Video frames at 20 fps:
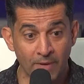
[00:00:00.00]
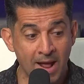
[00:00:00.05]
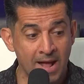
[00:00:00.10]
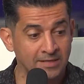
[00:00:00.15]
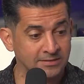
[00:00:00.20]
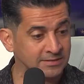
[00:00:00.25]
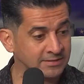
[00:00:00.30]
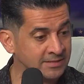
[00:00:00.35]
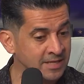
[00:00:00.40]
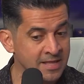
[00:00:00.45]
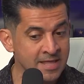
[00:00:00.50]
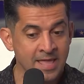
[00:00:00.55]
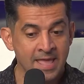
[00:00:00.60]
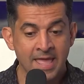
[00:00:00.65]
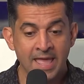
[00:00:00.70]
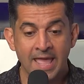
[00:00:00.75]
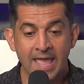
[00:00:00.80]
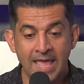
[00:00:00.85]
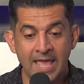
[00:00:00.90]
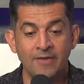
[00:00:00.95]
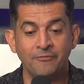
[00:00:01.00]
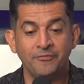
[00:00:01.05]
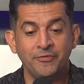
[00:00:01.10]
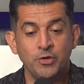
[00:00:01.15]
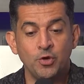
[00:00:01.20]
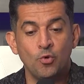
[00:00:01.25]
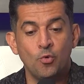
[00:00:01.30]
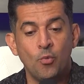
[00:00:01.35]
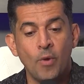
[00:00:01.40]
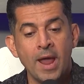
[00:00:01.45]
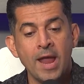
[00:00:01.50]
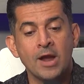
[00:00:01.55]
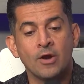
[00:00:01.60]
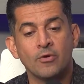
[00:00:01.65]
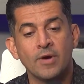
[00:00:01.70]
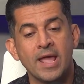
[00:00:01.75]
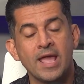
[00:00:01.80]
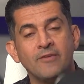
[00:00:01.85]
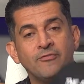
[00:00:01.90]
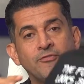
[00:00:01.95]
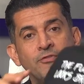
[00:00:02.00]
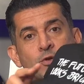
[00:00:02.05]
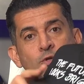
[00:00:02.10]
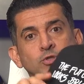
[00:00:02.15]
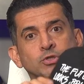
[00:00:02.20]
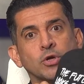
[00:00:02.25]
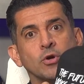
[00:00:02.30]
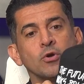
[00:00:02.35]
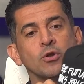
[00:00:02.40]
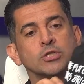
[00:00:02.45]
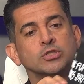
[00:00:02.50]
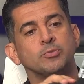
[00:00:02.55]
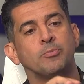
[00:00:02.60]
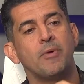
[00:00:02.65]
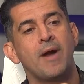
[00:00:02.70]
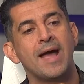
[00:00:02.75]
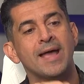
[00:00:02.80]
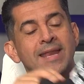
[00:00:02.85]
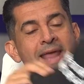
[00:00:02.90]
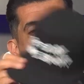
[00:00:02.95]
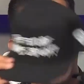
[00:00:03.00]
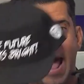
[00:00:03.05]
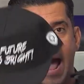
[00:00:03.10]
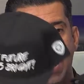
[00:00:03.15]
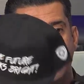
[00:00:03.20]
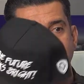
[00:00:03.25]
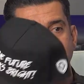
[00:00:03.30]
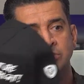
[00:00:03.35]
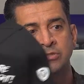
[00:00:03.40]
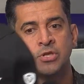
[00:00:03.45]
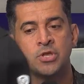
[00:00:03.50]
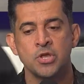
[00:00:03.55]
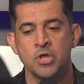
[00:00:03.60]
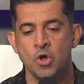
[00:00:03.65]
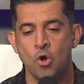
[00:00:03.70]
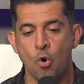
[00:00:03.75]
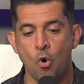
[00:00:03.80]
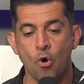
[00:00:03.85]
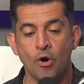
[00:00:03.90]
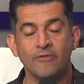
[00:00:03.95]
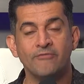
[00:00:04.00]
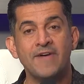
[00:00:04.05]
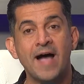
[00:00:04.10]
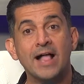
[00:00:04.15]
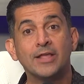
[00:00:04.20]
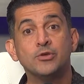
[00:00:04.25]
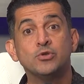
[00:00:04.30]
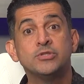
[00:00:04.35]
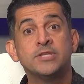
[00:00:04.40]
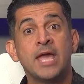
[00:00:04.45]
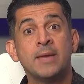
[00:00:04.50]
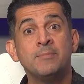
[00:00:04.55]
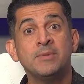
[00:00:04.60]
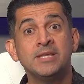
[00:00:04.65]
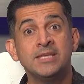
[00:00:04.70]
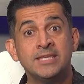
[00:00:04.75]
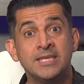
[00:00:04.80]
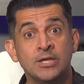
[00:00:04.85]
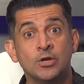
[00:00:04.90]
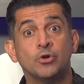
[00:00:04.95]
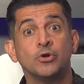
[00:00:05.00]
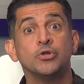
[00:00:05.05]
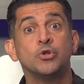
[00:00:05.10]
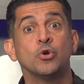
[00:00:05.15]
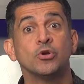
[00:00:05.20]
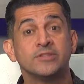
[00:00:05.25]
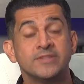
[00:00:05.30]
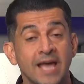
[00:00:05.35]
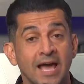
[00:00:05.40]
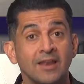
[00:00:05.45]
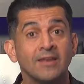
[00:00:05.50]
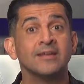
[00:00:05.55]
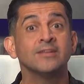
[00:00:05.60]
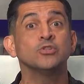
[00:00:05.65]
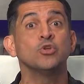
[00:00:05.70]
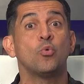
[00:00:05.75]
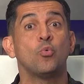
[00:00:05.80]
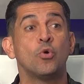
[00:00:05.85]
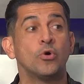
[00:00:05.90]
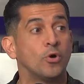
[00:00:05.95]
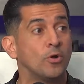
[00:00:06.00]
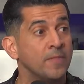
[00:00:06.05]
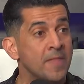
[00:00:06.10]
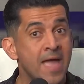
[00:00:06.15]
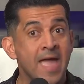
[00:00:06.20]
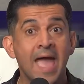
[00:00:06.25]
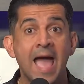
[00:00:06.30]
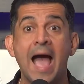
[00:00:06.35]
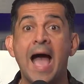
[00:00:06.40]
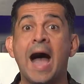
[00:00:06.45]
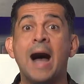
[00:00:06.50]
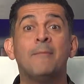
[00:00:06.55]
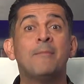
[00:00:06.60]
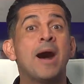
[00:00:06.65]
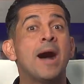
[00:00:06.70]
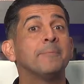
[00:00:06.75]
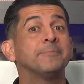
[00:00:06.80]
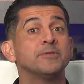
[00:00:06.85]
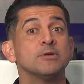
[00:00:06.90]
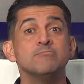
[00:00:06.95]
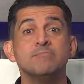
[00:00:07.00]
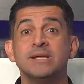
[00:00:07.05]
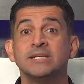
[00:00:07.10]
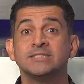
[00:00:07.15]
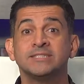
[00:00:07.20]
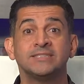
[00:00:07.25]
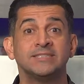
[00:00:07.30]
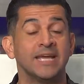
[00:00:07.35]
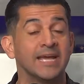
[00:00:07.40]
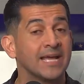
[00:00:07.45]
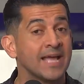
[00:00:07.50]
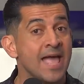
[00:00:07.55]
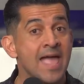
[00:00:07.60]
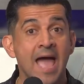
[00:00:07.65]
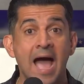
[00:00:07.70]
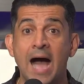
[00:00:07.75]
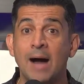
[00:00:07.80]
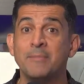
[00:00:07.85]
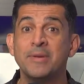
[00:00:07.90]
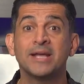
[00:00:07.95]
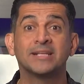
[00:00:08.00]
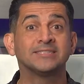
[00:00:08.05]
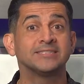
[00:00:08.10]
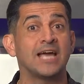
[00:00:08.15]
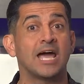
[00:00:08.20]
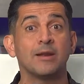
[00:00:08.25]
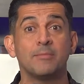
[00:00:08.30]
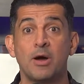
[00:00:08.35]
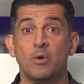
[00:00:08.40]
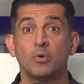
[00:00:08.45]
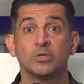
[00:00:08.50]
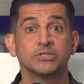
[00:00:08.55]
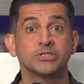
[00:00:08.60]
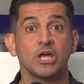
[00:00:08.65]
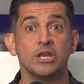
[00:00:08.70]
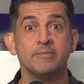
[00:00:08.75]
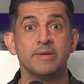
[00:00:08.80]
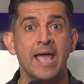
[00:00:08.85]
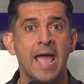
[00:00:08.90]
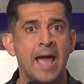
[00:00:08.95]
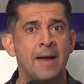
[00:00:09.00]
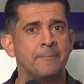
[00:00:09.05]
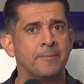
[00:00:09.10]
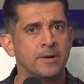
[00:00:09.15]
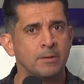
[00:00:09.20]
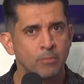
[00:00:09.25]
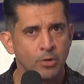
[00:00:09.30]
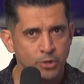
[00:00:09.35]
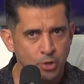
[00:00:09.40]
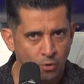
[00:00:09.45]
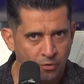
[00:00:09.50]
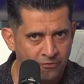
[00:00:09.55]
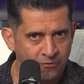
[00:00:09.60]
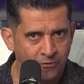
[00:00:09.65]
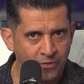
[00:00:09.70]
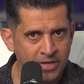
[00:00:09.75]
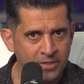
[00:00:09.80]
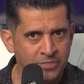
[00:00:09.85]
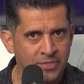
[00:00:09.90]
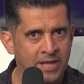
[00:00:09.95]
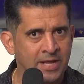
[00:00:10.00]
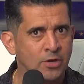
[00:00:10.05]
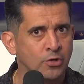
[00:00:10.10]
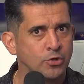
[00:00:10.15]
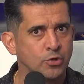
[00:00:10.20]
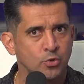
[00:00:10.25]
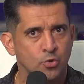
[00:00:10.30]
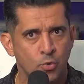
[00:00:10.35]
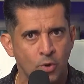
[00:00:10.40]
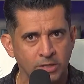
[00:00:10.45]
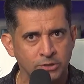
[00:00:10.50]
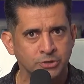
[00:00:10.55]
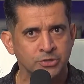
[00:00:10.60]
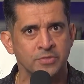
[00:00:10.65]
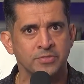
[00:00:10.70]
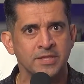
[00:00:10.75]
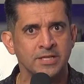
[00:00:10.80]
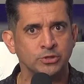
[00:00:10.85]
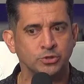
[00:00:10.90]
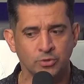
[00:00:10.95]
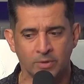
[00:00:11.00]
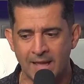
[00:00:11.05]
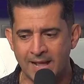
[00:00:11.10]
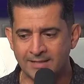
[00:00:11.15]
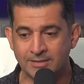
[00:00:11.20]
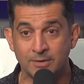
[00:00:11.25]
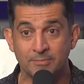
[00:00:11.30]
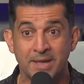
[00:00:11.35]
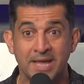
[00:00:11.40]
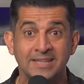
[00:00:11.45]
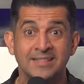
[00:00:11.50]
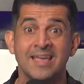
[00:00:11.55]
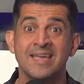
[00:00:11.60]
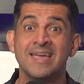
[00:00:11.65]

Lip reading: us, if you wear a Future Looks Bright hat or a Valuetainment gear, you're telling the world, I'm optimistic. I'm excited about what's going to be happening, but you're a free thinker. You question things. You like debate.